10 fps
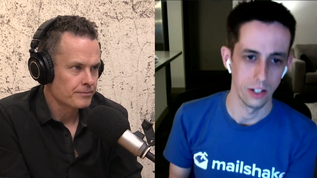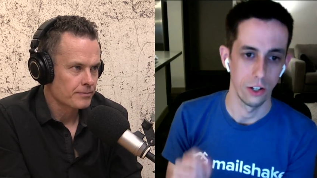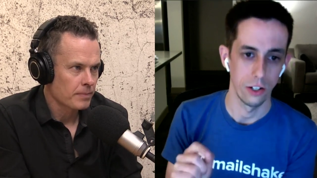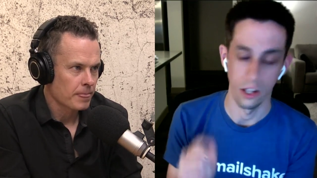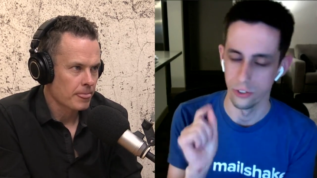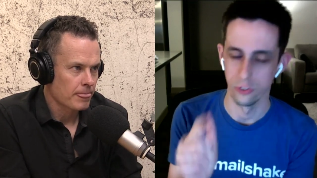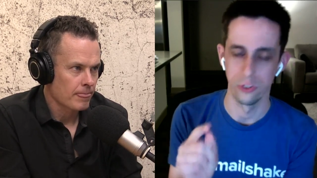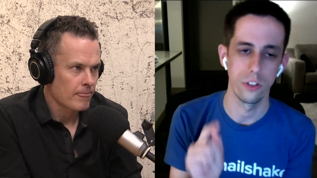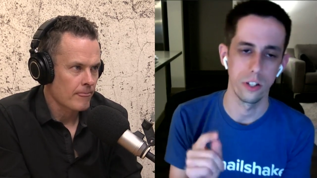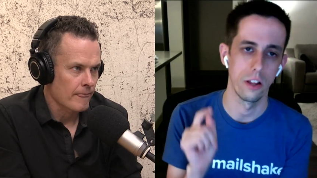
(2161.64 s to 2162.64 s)
Speaker 1: Yeah, so two
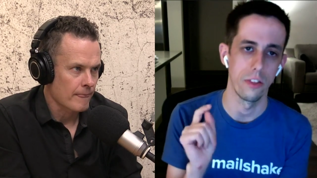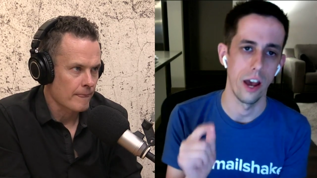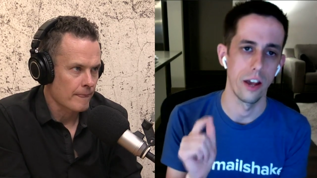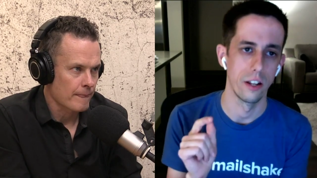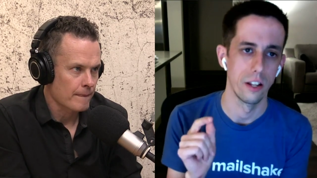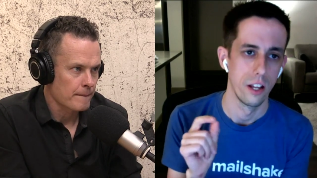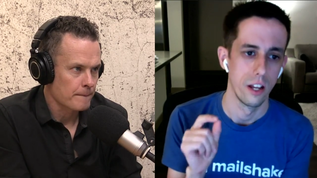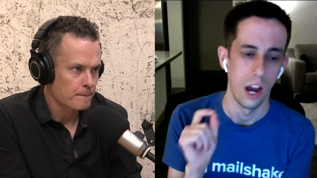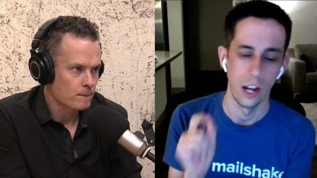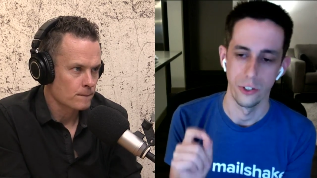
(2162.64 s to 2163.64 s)
things on that.
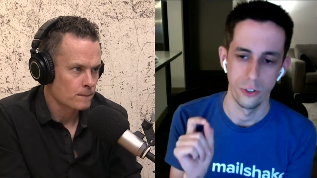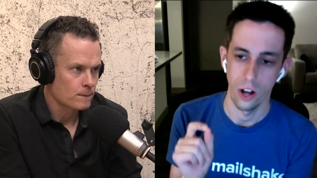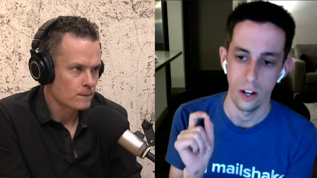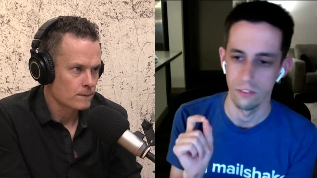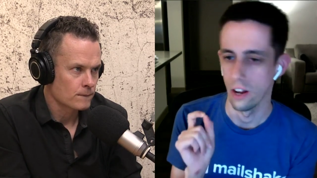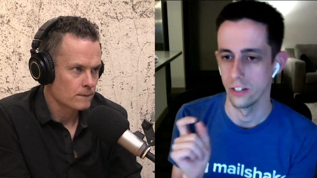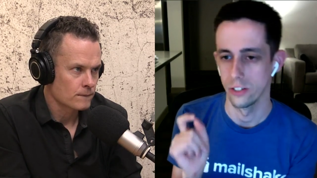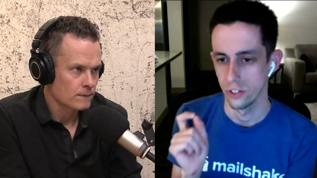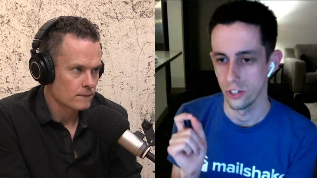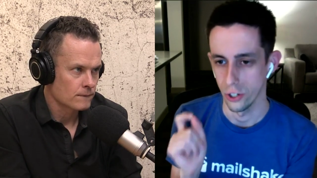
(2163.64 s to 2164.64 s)
I do not advise using
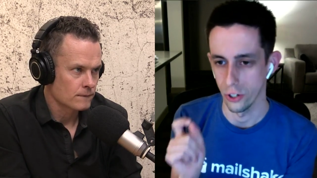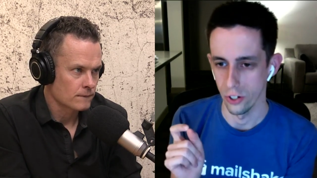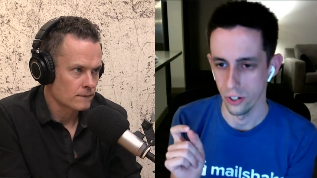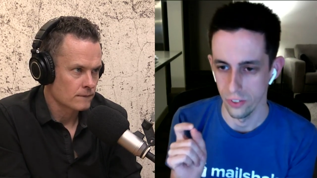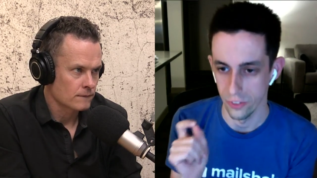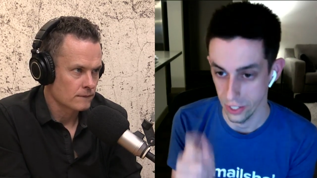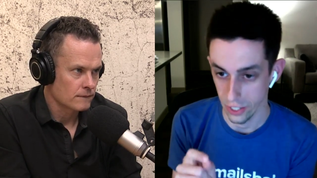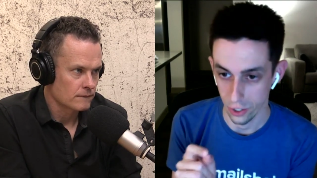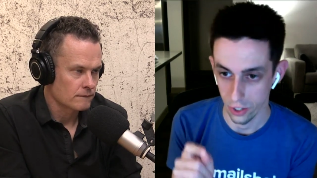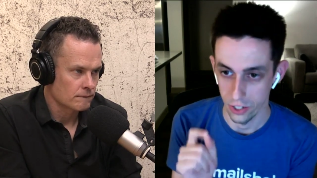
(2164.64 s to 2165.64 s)
the year
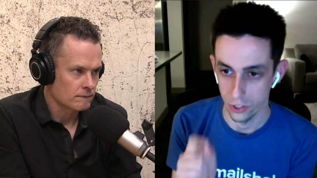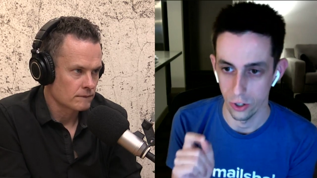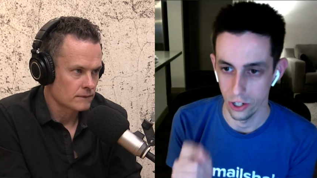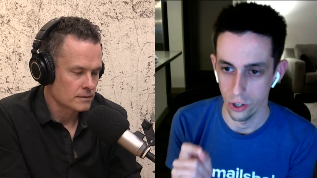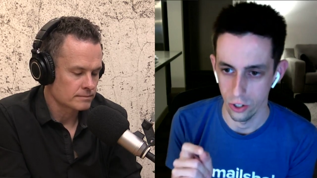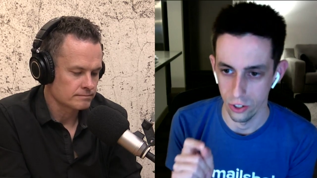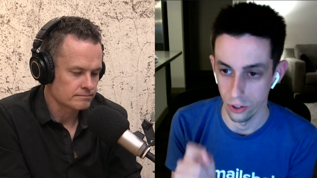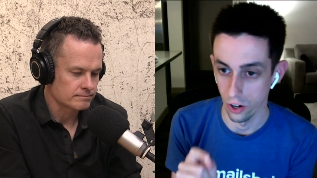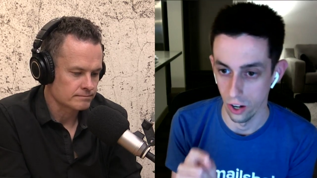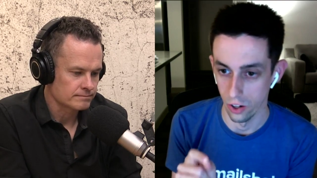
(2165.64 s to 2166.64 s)
in your
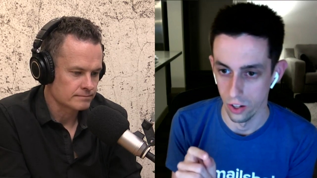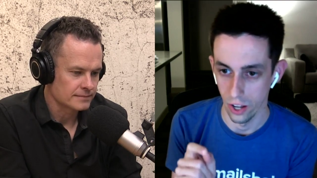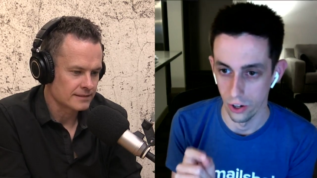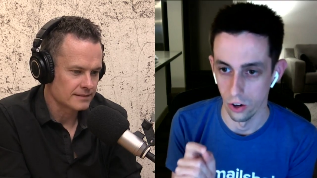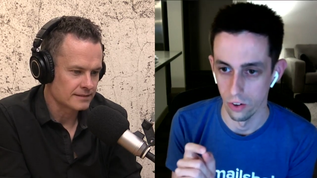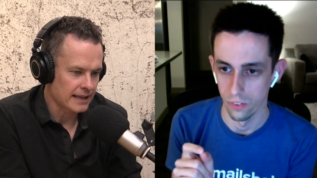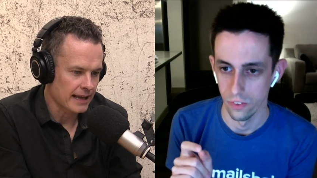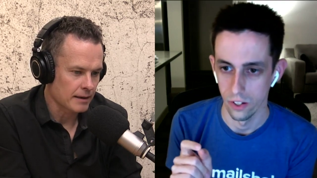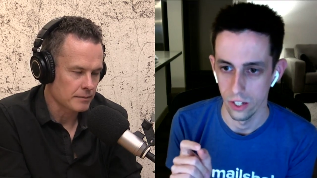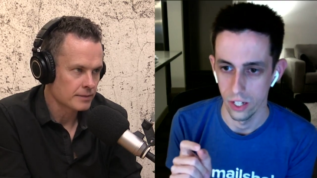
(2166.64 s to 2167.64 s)
URL at all.
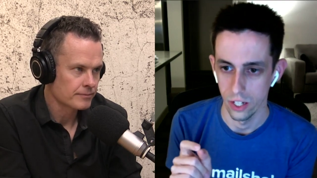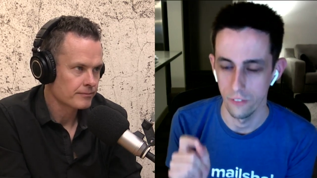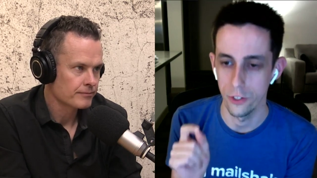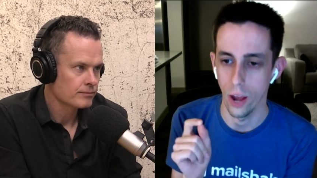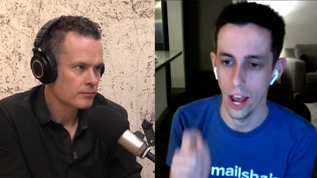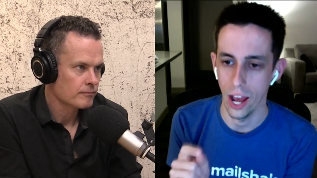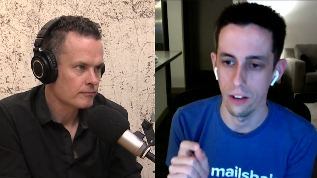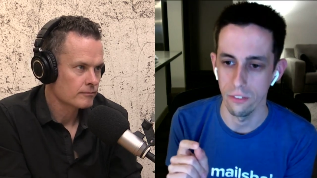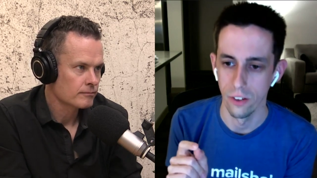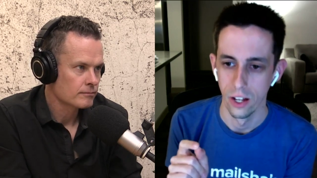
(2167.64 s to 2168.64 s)
Damn. If you have,
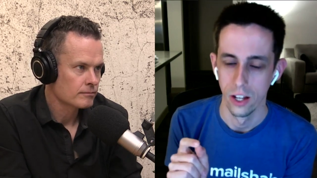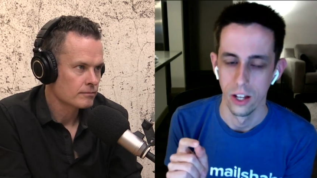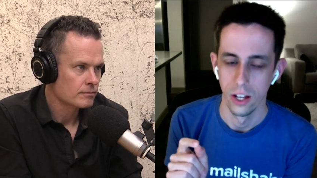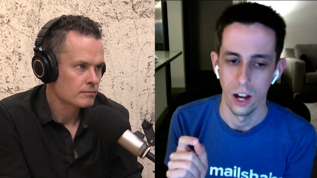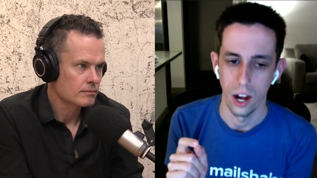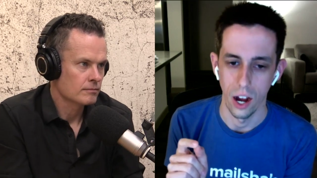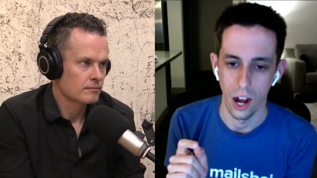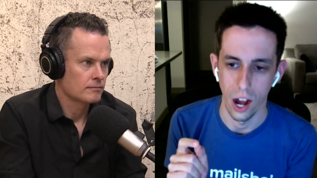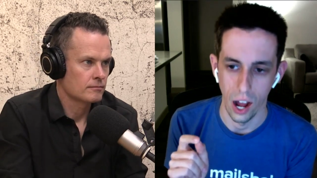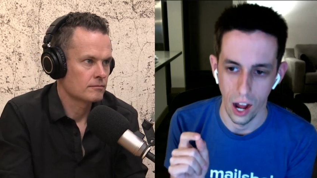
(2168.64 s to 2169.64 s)

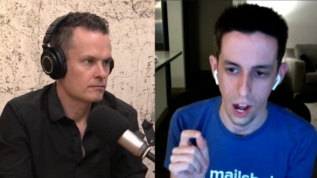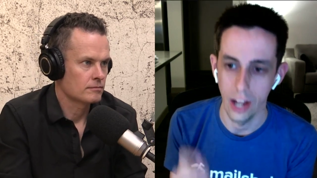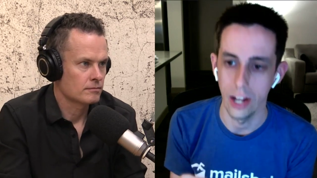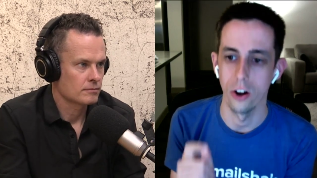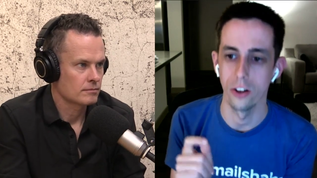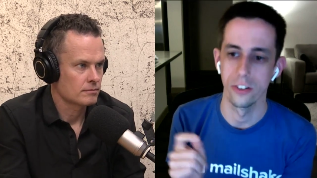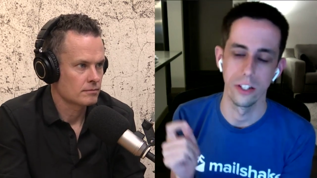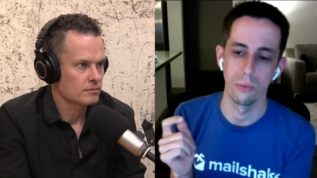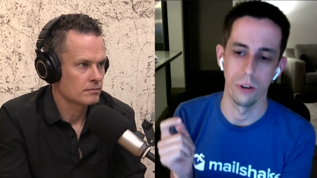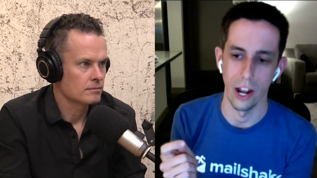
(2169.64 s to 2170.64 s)
I
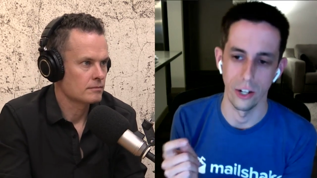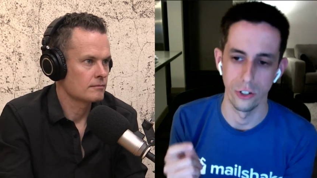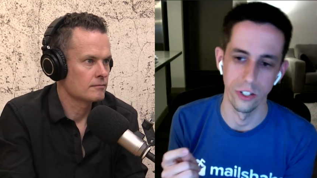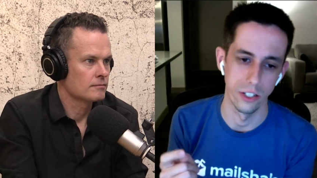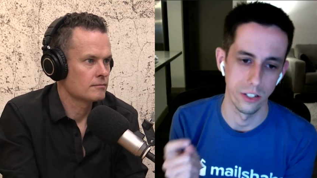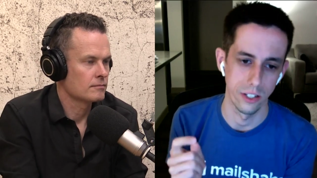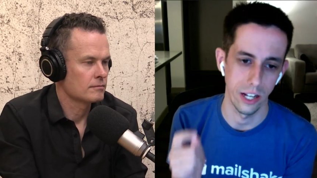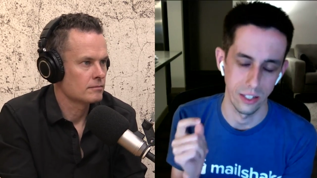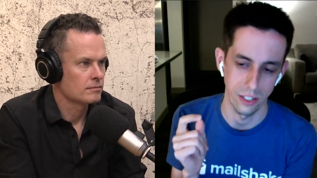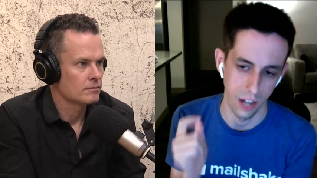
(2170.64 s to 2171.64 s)
honestly would actually
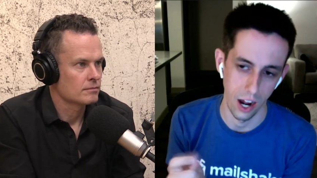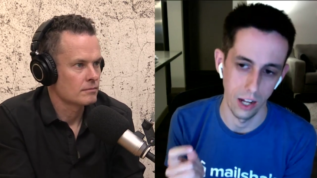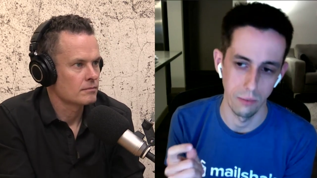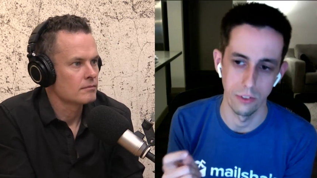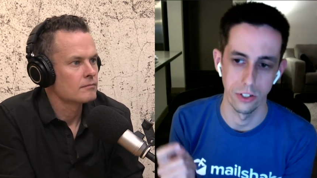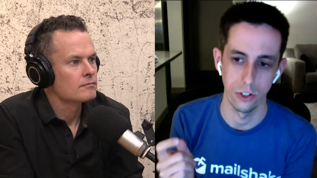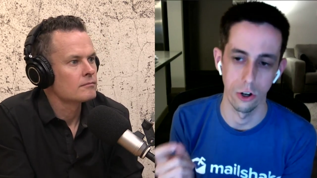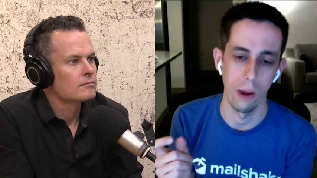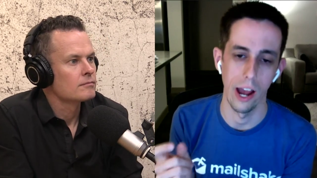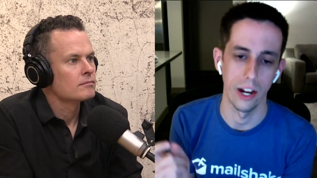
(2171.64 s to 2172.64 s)
take the time to go
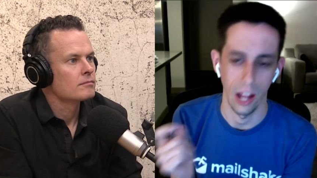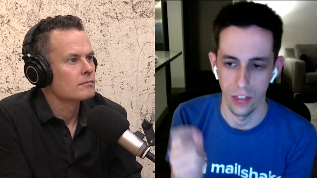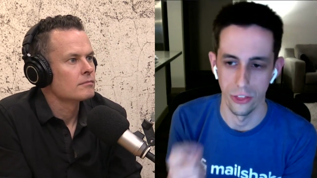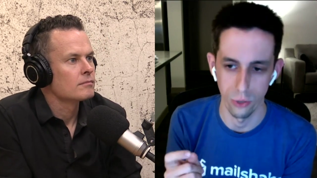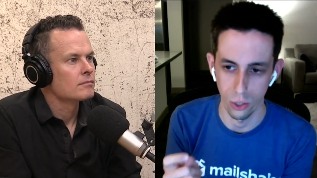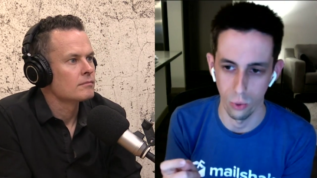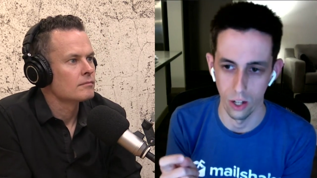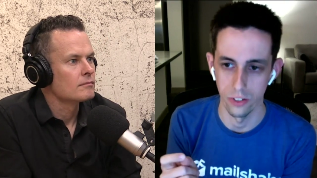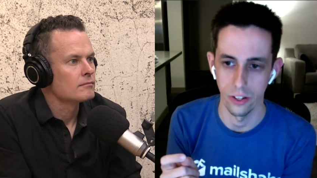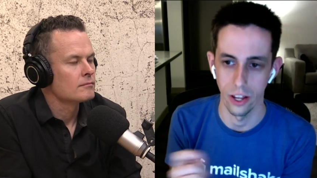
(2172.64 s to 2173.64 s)
back, add
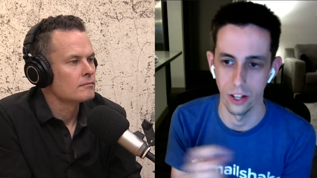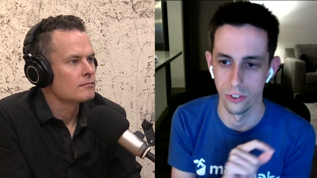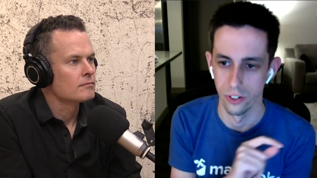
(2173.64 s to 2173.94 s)
301s, and